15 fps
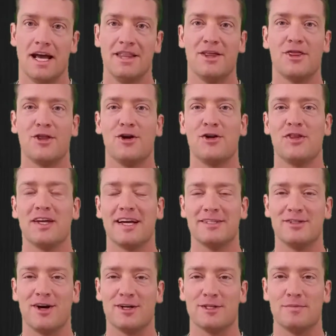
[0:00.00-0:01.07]
And the third thing I
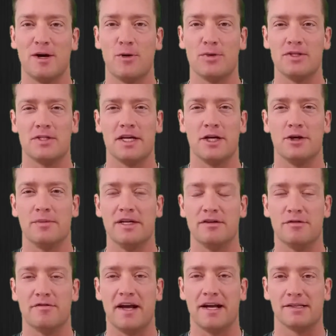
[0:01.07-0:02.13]
talked about was
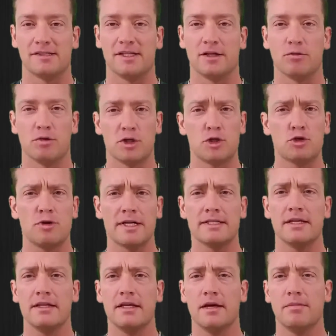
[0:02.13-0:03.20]
intermittent fasting,
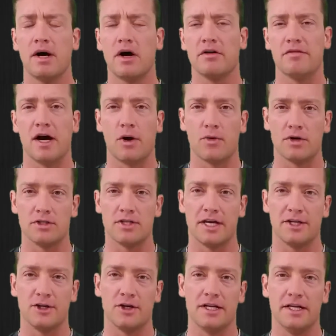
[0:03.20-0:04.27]
restricting the amount of hours
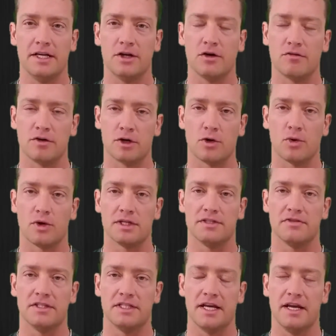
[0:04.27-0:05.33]
that you're eating over a
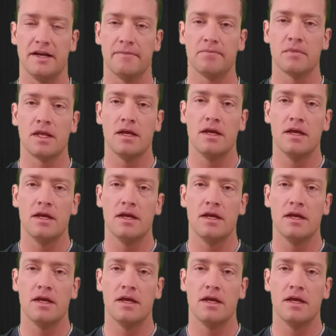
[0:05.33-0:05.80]
course of a day.